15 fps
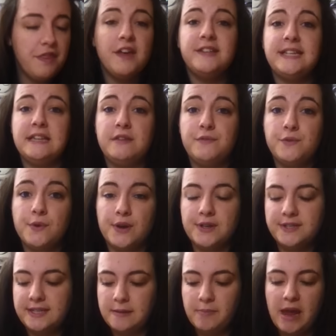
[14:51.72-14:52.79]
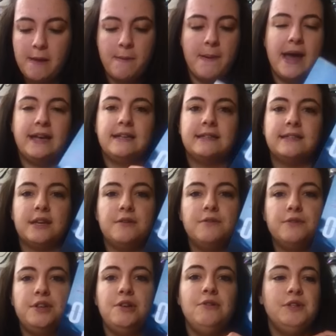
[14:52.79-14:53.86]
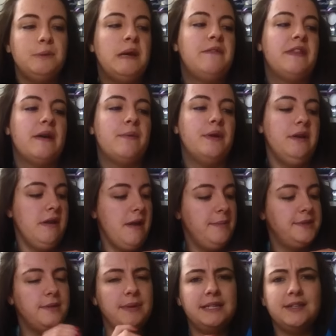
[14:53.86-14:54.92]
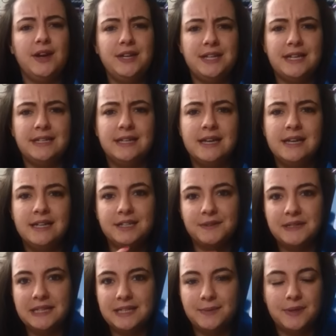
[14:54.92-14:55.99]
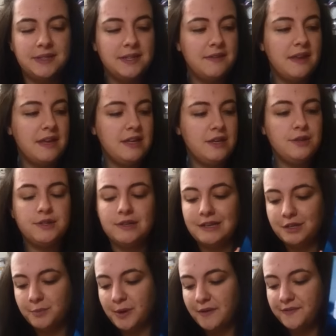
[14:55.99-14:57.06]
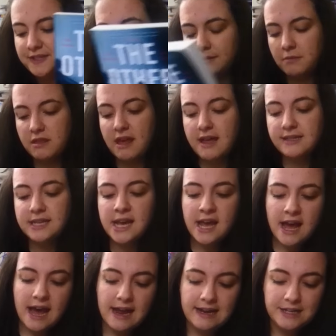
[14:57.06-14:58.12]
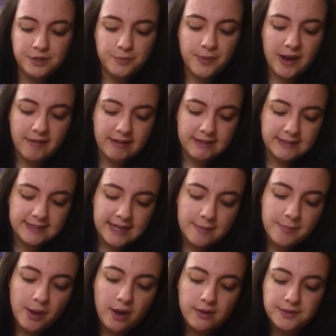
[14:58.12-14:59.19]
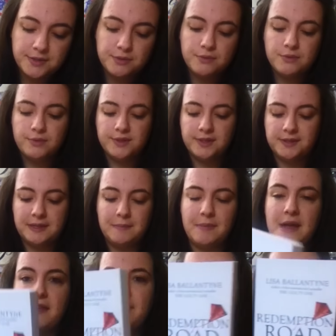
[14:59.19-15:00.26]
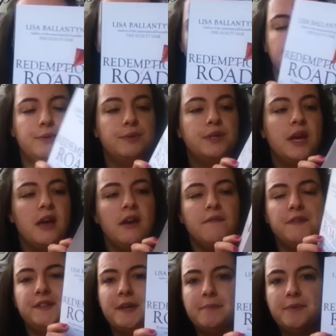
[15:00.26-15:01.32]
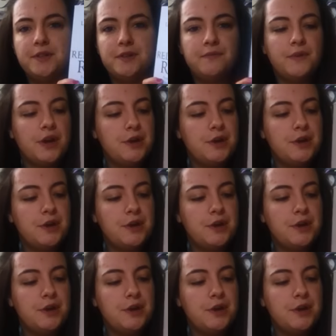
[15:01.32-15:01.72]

13th of August in paperback, so not too long to wait for that one. So I'm excited to read this one, so thank you to Little Brown for sending me that. And Little Brown in the same parcel also sent me this one called Redemption